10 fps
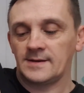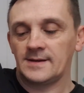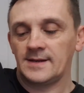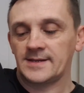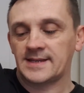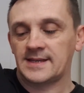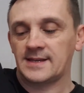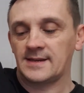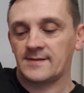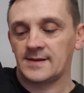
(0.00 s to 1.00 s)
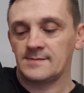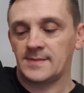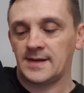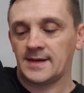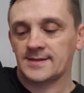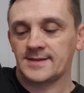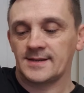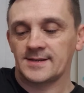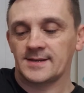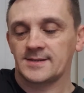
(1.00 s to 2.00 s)
Let's give it a mix.
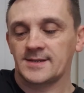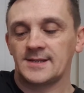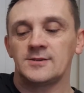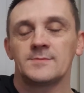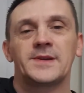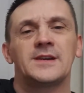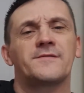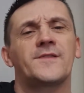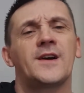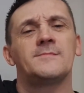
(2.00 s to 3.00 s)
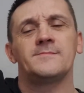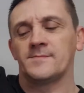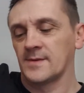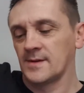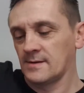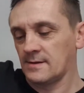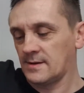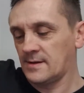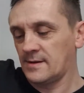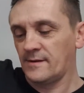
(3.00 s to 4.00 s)
There's a little bit of
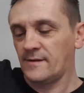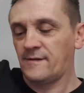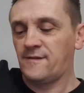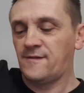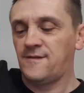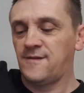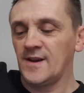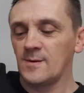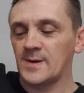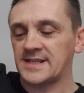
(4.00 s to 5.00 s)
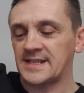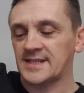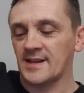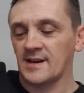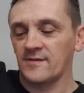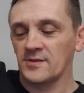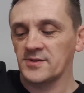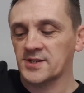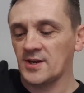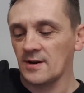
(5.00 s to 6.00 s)
fluidy stuff on the
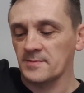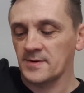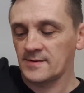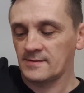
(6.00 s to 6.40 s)
top.